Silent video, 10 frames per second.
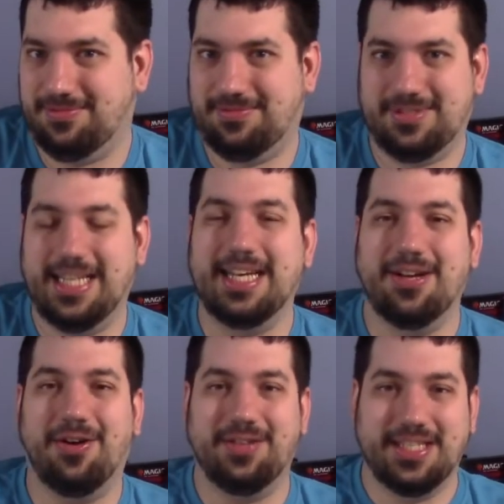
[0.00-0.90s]
needing
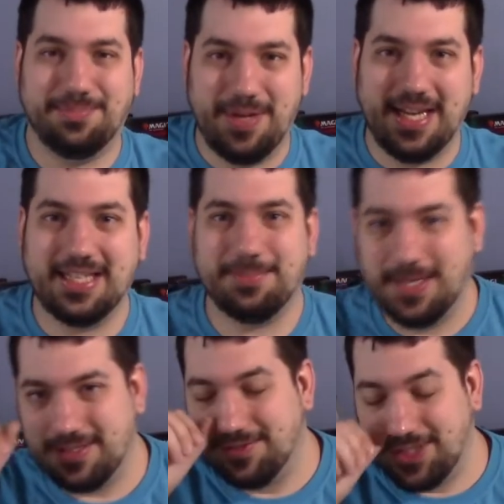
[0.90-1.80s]
all these big
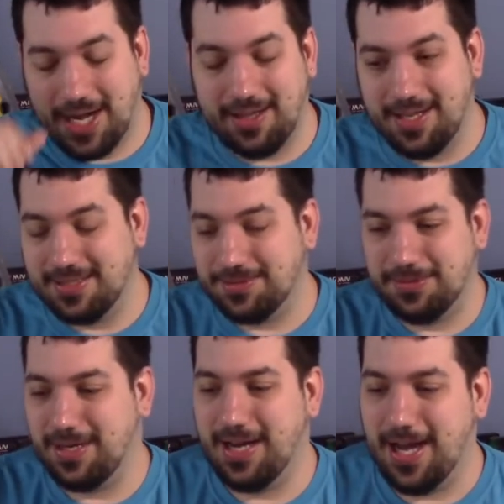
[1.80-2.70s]
expensive shock lands and
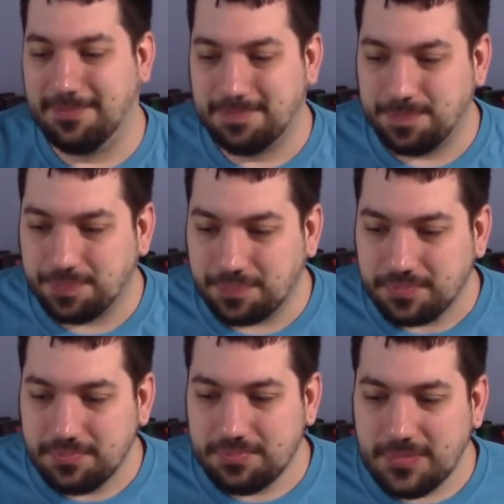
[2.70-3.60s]
whatnot.
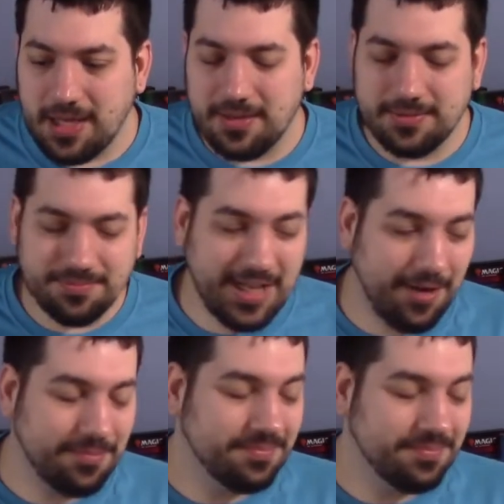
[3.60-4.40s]
Now,